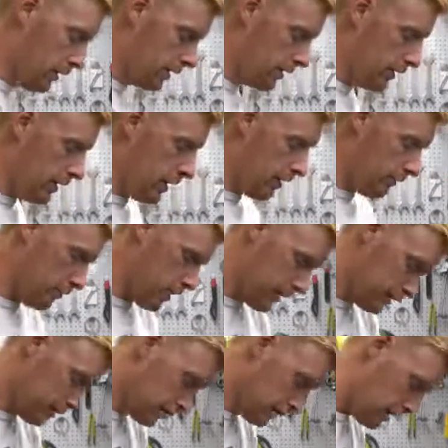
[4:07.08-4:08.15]
thing. They have
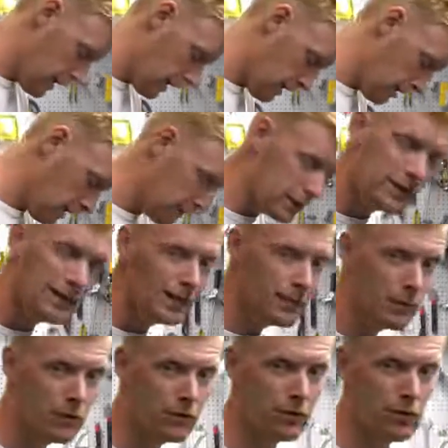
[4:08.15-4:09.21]
managed to get a teeny
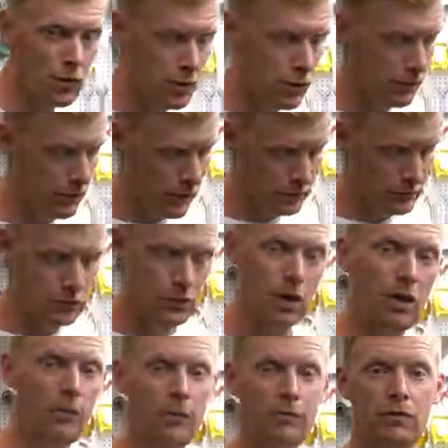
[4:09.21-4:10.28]
bit of curve at the
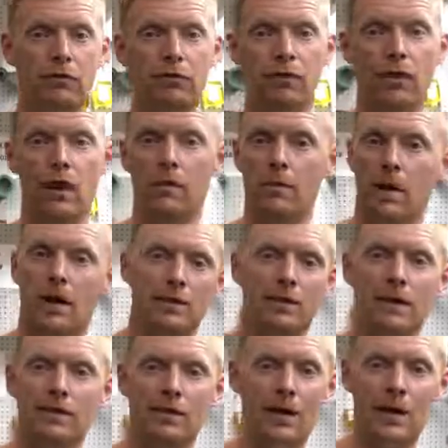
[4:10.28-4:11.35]
top of the frame, and
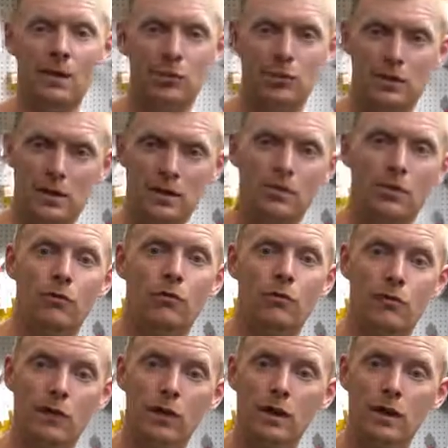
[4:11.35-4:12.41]
then they're able to keep it
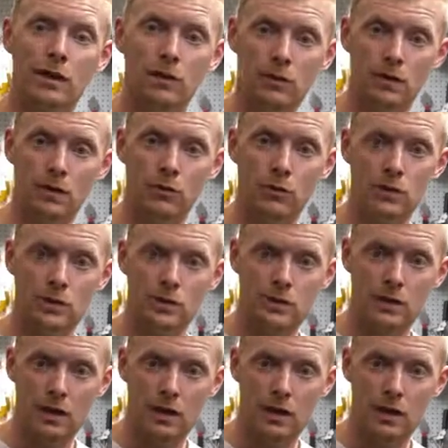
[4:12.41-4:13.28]
free and clear, which is